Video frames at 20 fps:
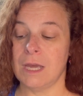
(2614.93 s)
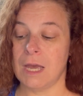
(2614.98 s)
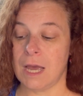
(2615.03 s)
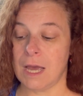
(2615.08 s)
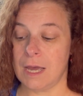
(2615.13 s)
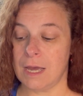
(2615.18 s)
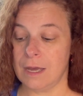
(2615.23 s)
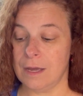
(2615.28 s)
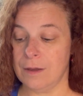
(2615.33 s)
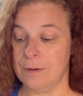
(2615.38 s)

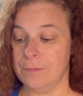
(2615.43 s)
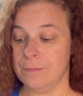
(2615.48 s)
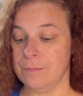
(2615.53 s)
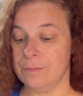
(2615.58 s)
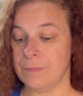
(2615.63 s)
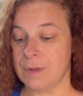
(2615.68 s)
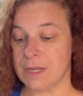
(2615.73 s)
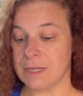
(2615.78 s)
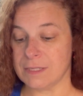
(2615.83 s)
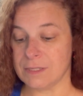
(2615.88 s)
Um,
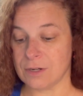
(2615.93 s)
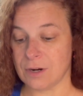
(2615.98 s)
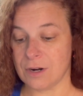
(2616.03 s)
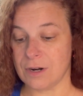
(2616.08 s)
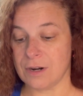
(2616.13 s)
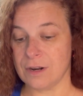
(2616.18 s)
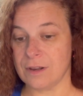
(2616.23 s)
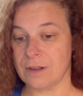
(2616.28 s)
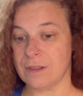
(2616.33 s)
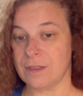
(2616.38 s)
I
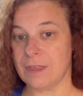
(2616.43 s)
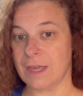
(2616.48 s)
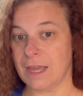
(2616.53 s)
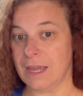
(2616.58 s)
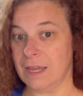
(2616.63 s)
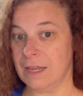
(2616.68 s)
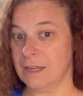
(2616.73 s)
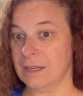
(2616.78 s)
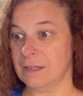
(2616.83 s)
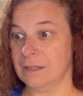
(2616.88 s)
started to
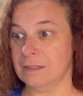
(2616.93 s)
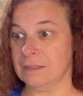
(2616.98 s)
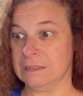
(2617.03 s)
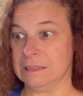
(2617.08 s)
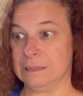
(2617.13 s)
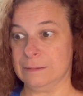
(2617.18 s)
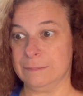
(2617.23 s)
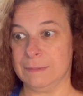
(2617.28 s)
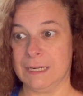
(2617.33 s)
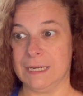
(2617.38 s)
think,
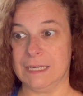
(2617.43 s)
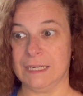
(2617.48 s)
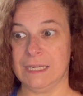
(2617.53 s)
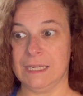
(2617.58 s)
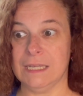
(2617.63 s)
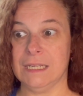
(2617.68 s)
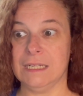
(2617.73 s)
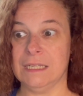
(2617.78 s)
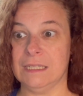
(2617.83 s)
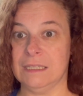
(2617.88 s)
am I
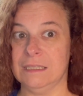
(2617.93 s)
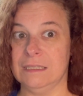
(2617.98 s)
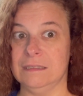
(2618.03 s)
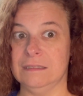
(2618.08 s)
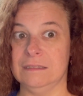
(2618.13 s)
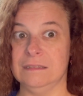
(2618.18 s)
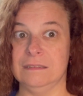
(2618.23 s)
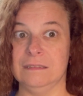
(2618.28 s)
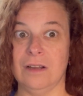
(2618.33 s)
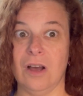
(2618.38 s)
getting
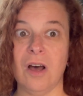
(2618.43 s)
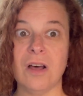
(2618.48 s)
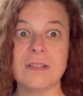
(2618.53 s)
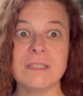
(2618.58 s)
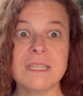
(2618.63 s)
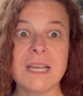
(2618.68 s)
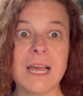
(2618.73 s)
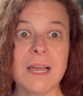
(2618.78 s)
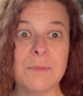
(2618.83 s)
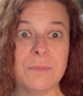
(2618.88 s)

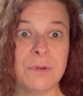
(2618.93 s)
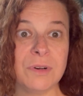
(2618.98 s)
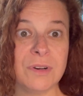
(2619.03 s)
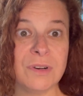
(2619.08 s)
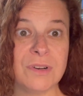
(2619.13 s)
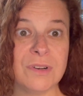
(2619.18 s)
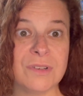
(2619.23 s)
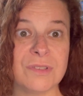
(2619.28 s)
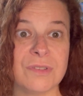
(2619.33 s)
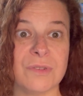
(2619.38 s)

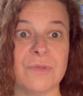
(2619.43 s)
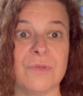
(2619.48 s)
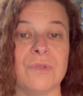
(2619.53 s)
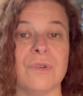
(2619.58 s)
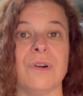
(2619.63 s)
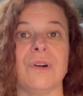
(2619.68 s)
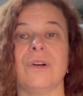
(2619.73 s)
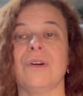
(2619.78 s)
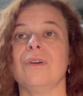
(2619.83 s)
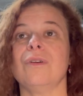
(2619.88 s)
Alzheimer's
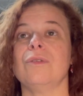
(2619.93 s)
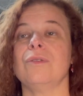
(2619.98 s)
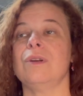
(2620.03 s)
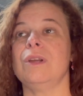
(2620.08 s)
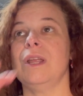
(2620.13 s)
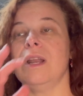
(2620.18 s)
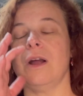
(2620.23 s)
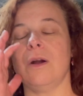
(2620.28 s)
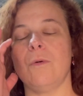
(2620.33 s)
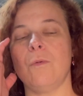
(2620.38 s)
or,
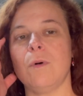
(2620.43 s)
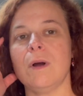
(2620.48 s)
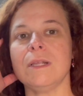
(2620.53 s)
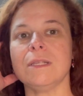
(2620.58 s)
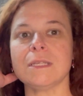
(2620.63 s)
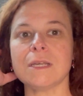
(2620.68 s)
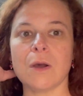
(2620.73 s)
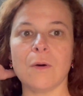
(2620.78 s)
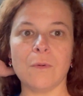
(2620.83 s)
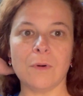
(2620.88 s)
you know,
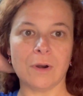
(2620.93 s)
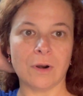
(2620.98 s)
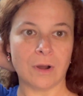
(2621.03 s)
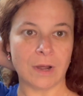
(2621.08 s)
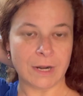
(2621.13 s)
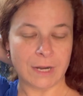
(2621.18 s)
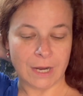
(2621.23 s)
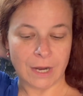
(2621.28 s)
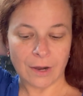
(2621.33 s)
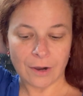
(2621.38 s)
what's going
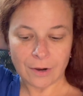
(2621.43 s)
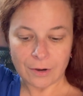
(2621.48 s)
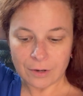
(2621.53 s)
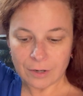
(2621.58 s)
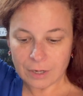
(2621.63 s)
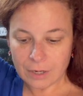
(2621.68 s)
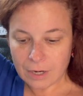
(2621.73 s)
on here?